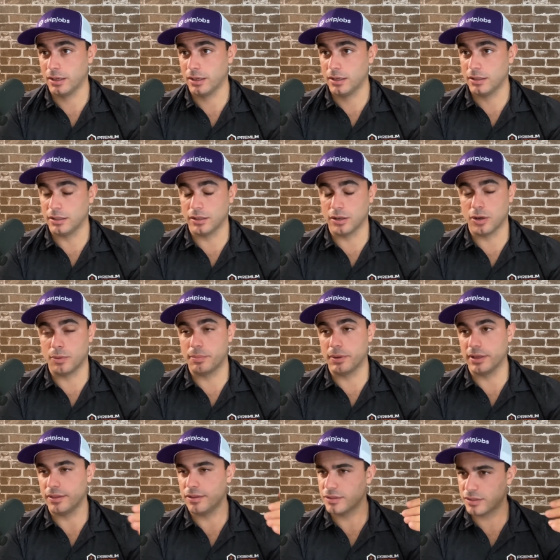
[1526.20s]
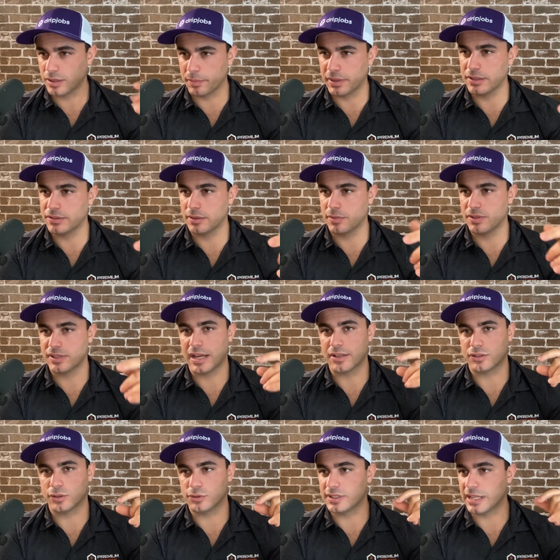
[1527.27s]
you know, but something as simple as that.
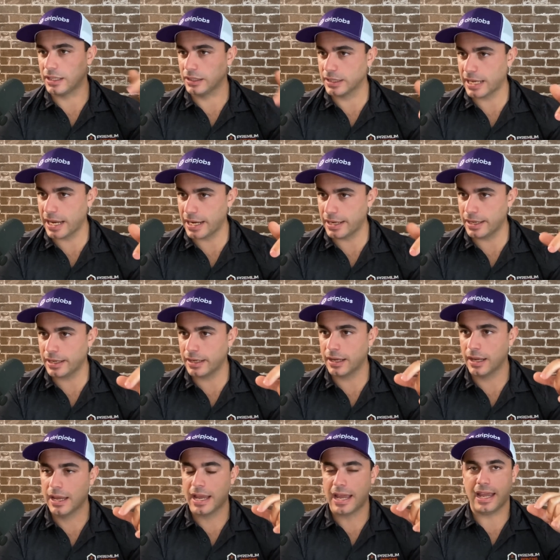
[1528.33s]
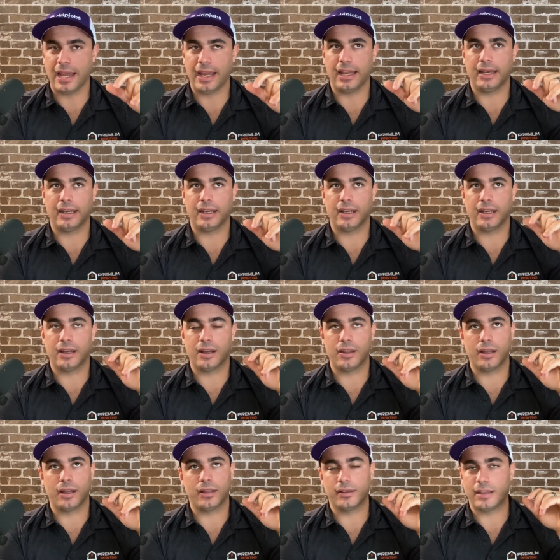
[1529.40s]
So delegating and uh,
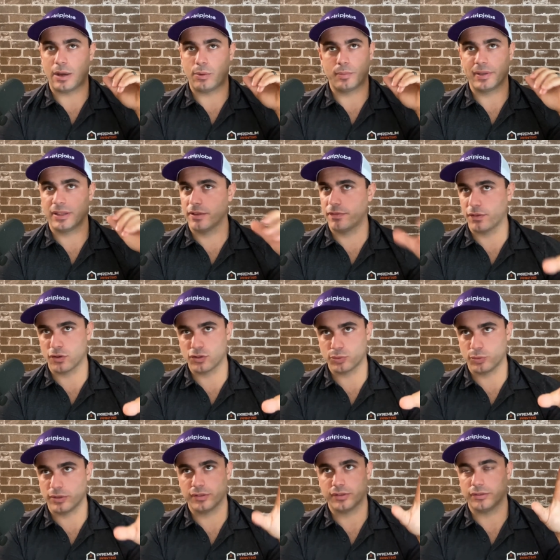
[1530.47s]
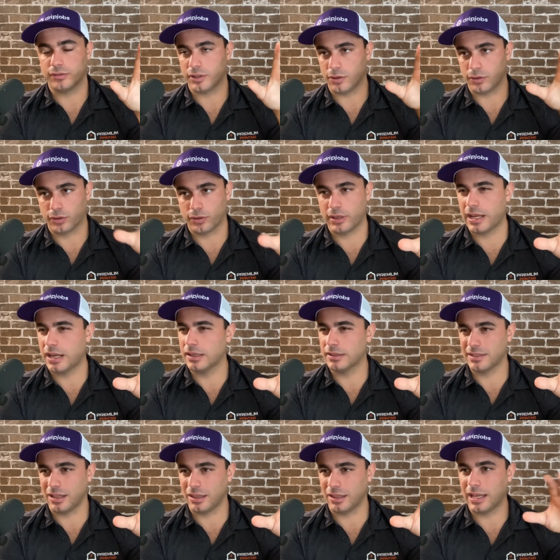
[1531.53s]
uh, that would be the first one is, you know, learning how to
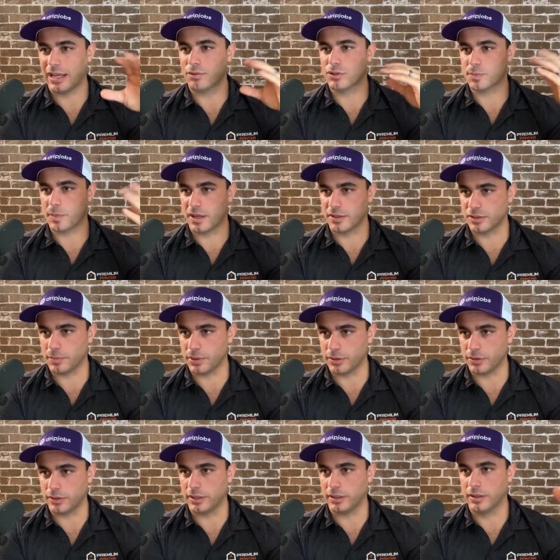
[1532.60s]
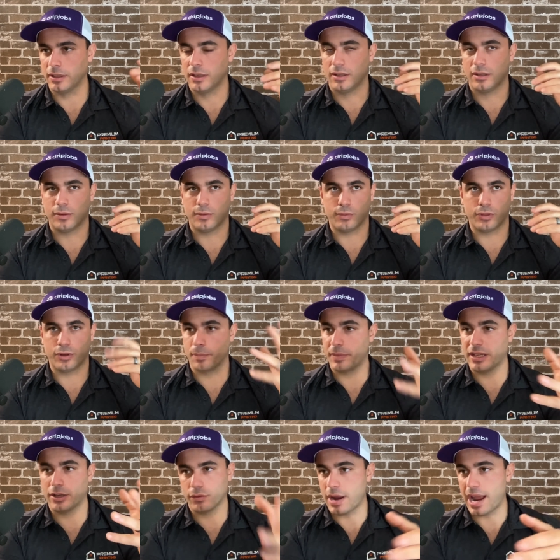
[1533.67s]
delegate responsibility. Would there
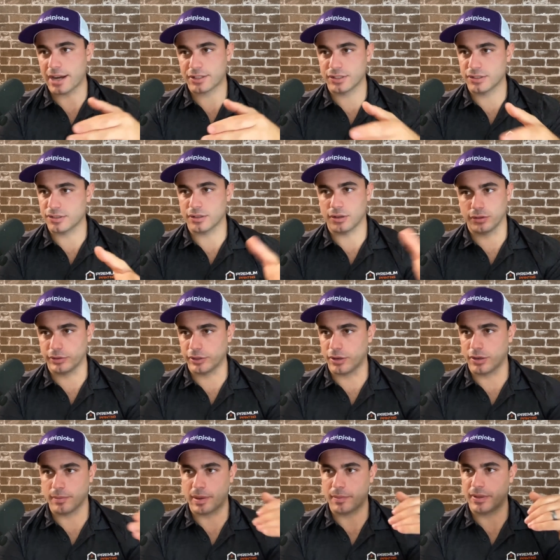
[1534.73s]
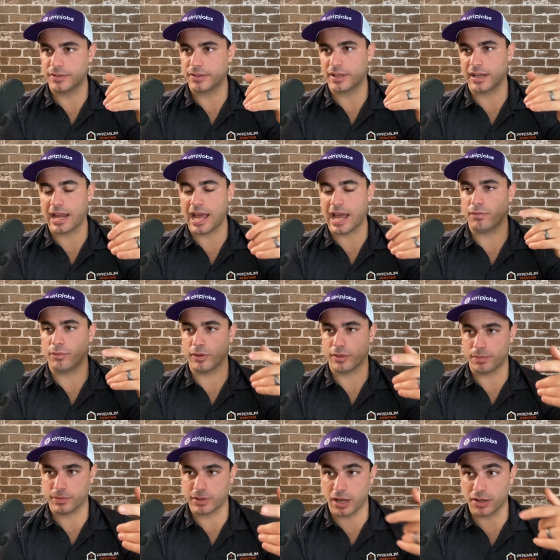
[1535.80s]
be interactions early on in my business I'd have
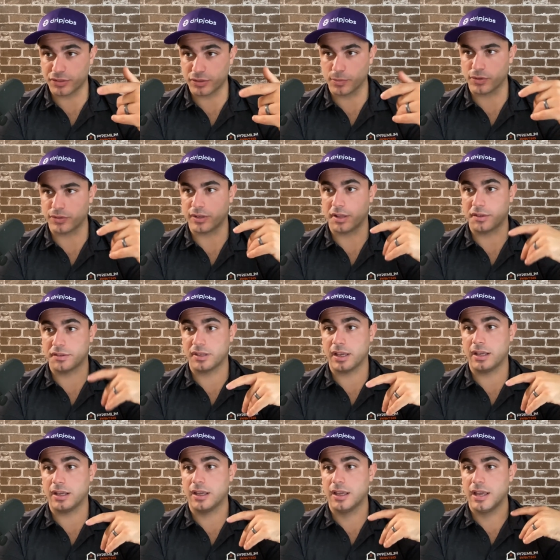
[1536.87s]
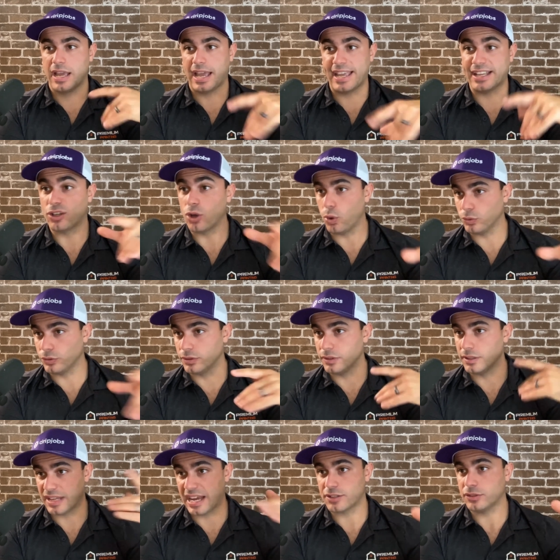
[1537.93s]
with customers and I'd say, Hey, Colton
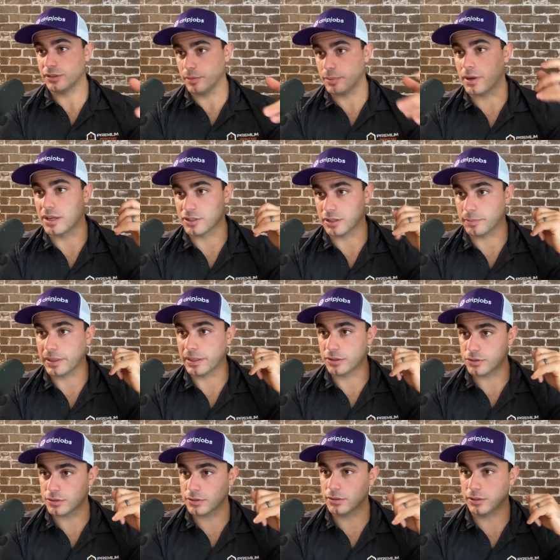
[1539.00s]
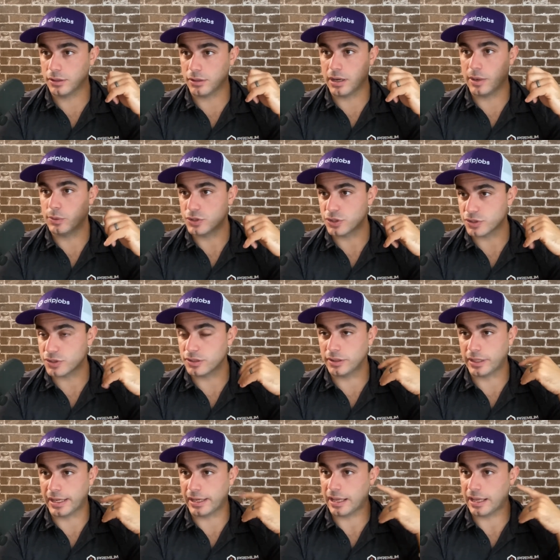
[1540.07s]
is actually the project manager. You know, I would just like